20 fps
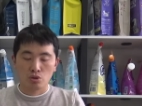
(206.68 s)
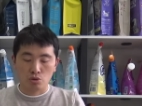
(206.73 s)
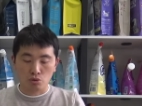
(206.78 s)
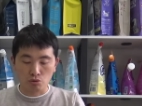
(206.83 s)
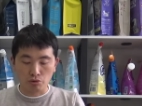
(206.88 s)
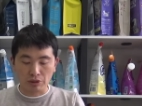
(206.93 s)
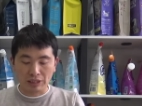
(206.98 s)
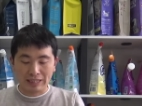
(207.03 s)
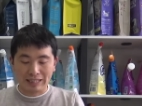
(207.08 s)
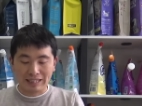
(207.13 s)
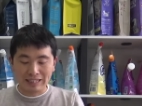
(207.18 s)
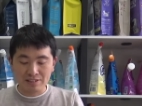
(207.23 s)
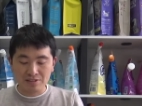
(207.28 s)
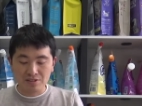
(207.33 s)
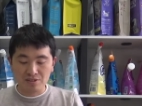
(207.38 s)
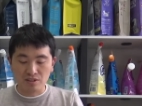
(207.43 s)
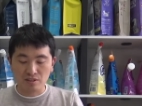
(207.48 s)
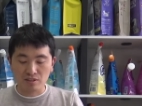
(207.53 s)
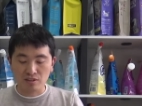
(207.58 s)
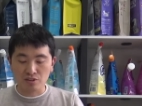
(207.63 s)
to
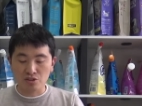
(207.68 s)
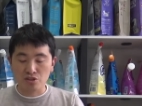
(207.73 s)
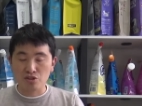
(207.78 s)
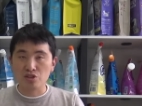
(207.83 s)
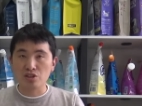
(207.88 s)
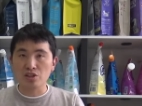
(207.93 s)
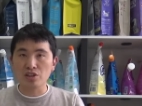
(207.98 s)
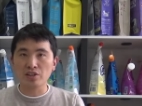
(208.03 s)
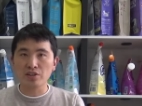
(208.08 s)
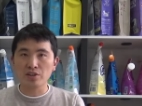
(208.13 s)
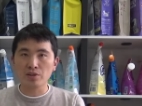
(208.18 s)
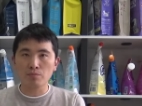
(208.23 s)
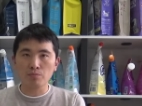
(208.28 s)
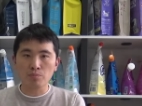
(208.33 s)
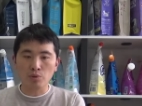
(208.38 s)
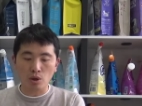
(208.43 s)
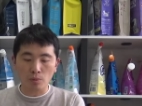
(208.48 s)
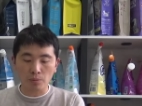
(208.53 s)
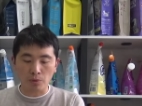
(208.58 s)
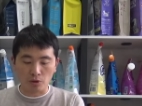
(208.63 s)
realize the sealing
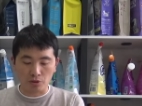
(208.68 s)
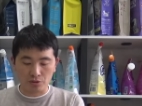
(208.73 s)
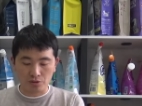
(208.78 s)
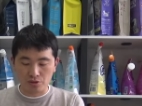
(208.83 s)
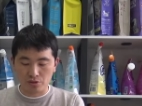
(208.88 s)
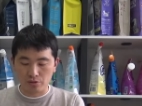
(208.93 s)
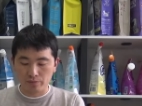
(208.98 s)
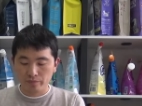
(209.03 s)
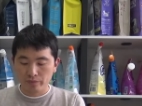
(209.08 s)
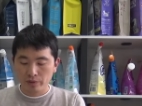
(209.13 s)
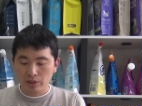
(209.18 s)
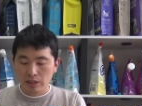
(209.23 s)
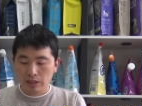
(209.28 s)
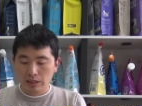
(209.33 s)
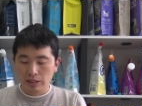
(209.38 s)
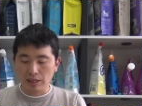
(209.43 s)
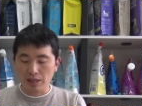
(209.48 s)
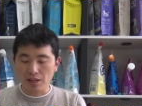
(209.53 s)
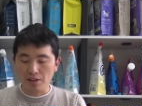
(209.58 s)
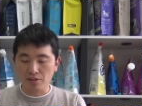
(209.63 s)
purpose.
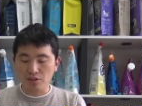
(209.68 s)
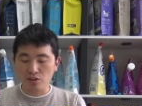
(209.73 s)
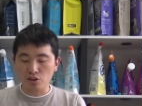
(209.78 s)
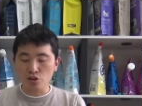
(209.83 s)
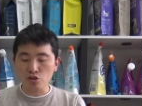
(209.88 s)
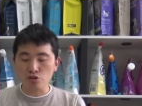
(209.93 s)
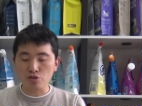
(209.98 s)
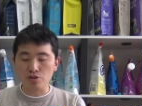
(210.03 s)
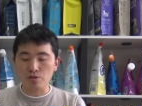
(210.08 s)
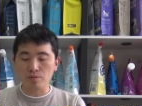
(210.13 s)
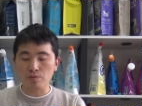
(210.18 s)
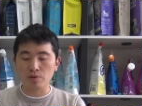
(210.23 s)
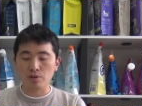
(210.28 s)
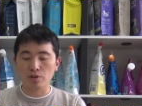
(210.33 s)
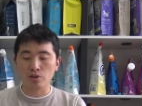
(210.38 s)
And this uh,